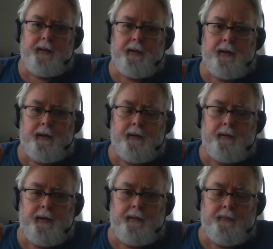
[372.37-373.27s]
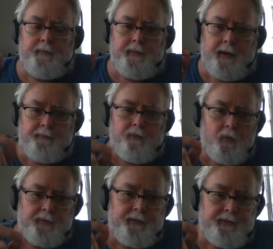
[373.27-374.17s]
And that
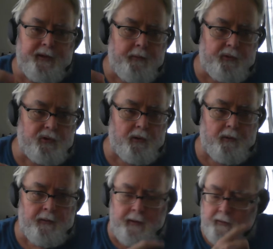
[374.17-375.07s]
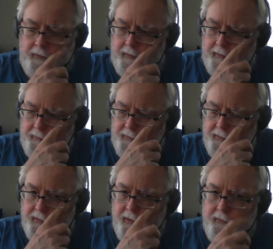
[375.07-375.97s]
force is temperature. That was
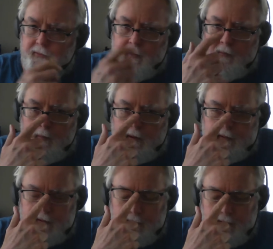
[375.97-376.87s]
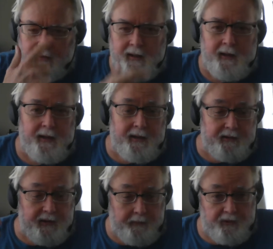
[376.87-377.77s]
the third thing we mentioned.
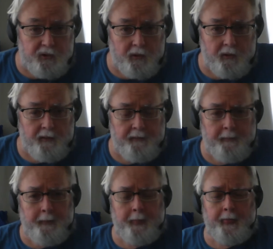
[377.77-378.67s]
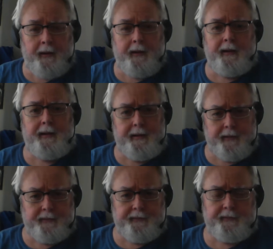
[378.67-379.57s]
Temperature
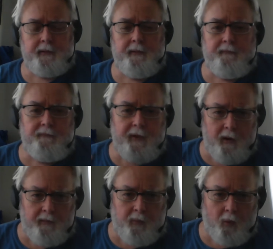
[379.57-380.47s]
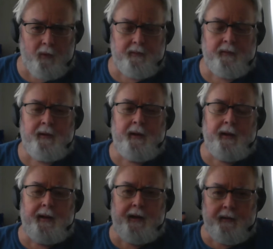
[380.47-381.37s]
is very important
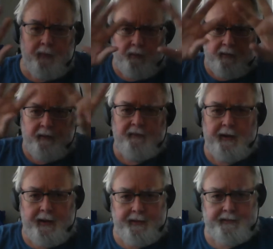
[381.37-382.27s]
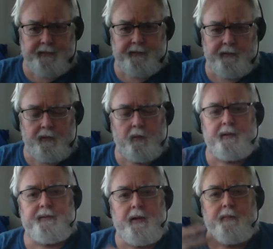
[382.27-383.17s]
in the movement of gases. Now, what
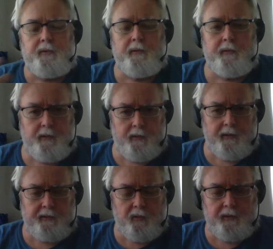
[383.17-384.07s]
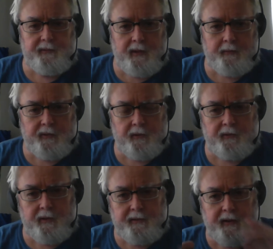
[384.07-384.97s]
does temperature do? Increased temperature is
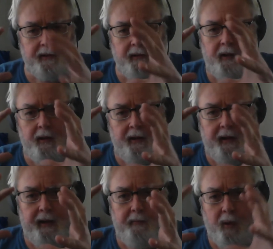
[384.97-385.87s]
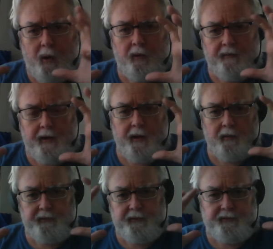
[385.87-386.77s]
going to take a ball of air.
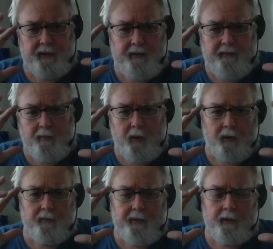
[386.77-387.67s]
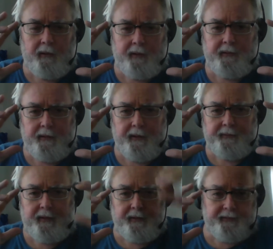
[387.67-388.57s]
Let's just say we have a ball of air like
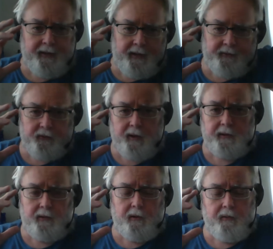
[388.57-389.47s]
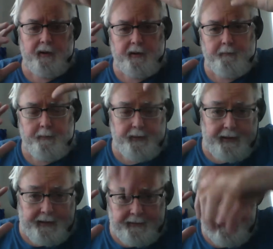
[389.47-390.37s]
this, and the sun is directly overhead
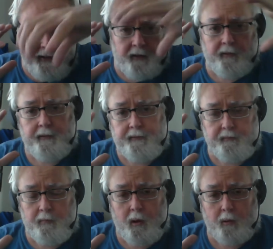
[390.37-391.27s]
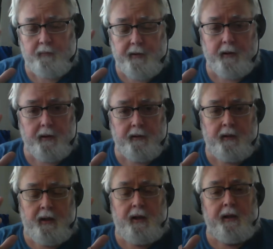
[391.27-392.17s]
beating down on this ball of air.
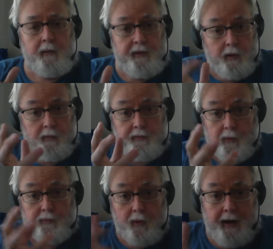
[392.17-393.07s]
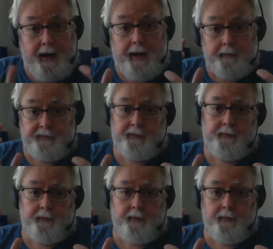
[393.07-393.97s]
And we know that those are atoms
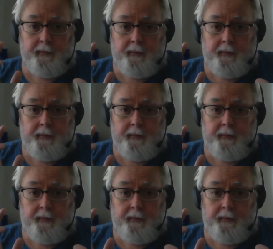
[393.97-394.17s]
in there.